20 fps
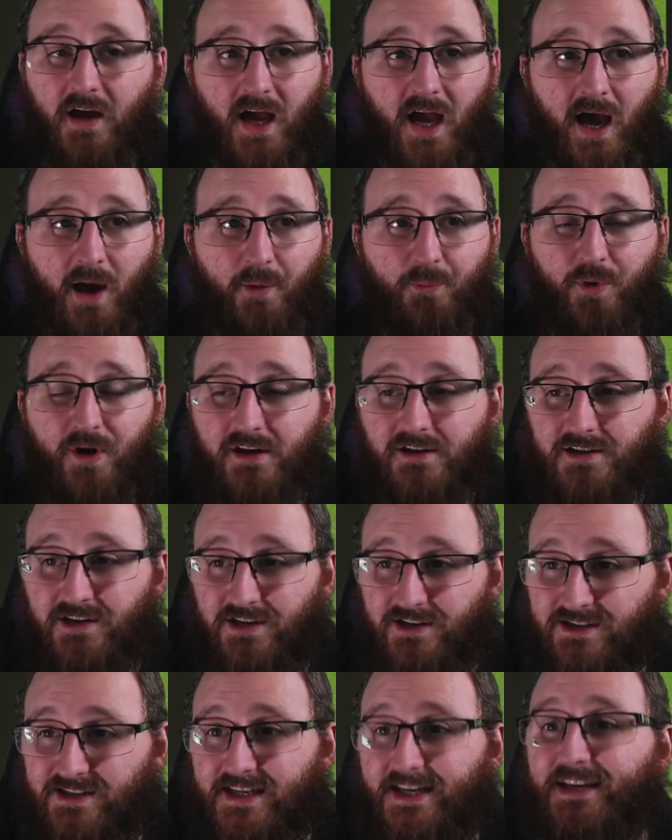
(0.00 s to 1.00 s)
and we
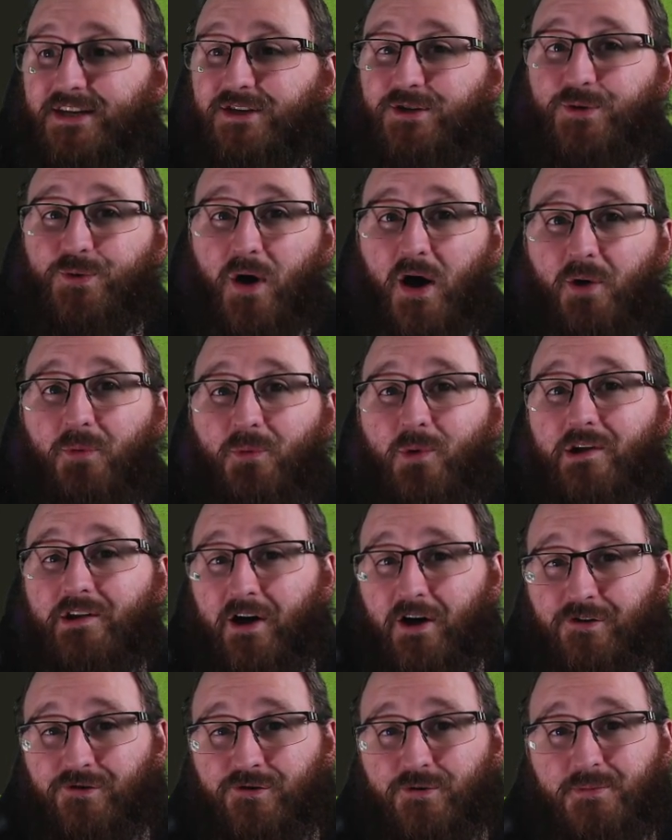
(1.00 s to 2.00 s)
continue our
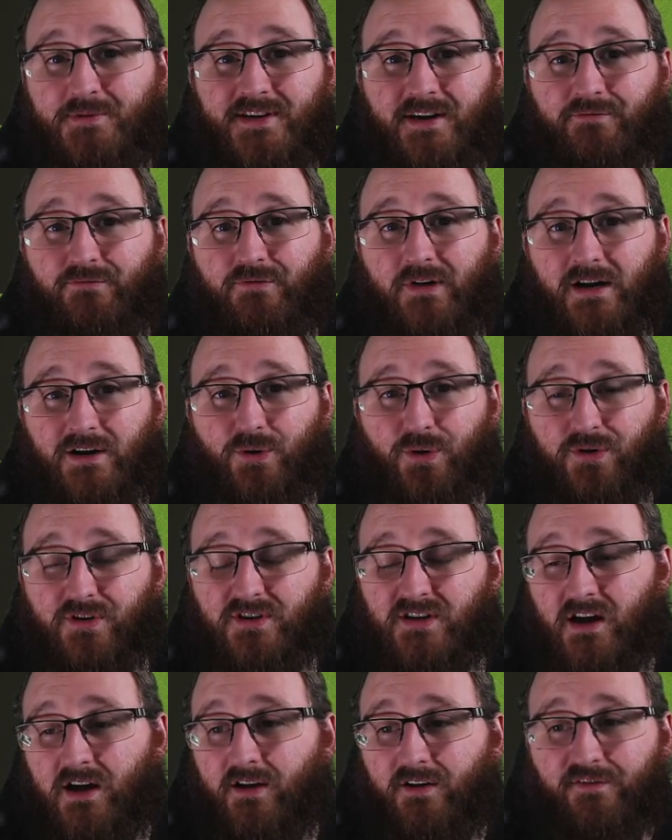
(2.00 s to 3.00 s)
100% record
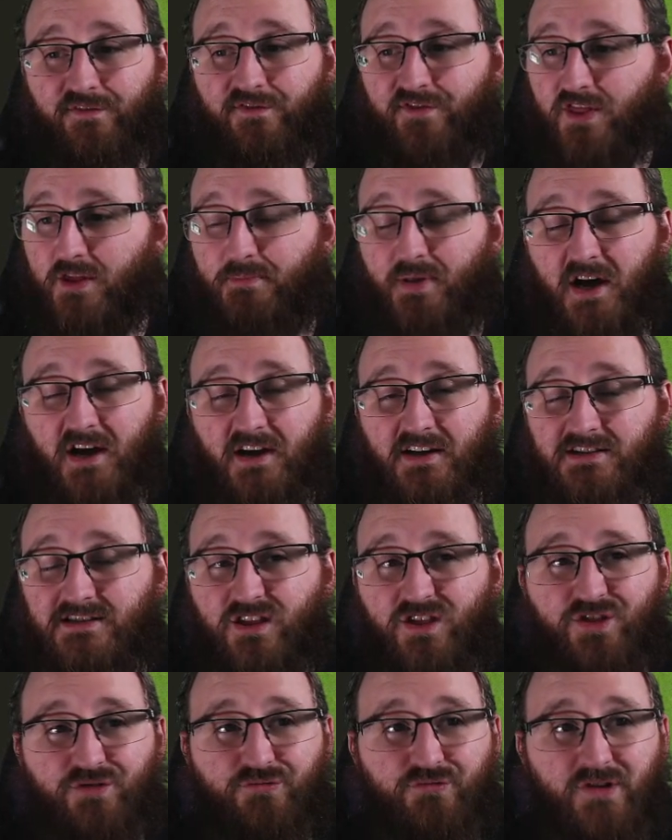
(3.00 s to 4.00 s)
for the past 3